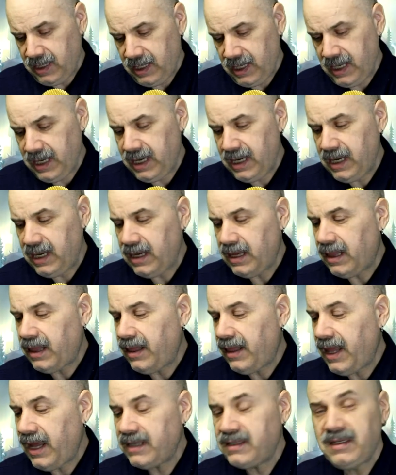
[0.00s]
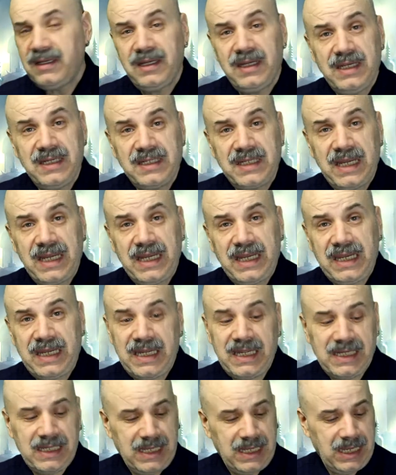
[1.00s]
and that is a
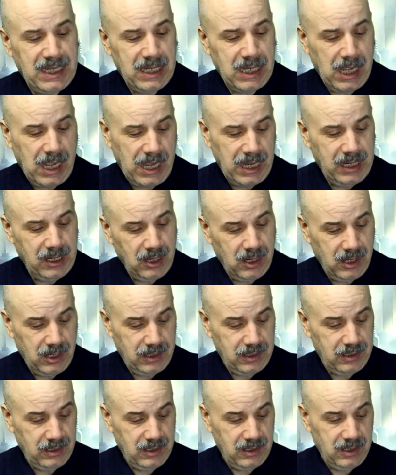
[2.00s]
healing icon.